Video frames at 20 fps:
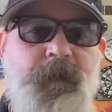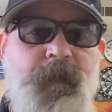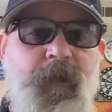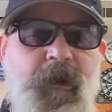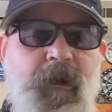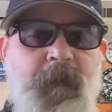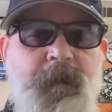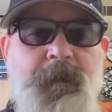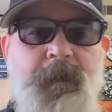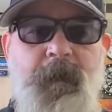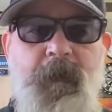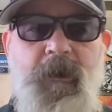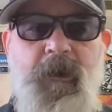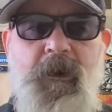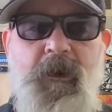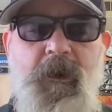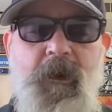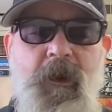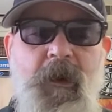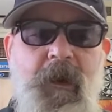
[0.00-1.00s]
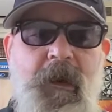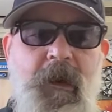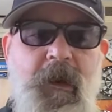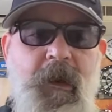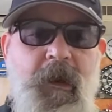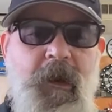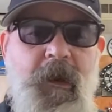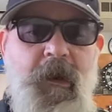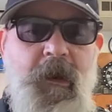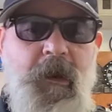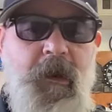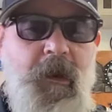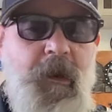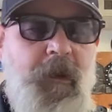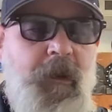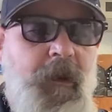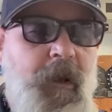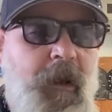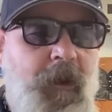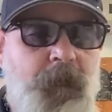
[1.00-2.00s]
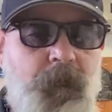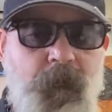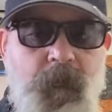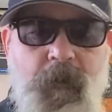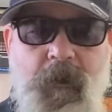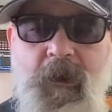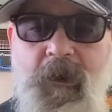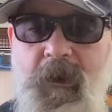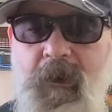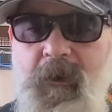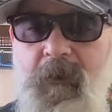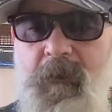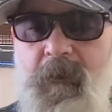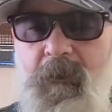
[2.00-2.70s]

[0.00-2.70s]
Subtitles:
them. And I want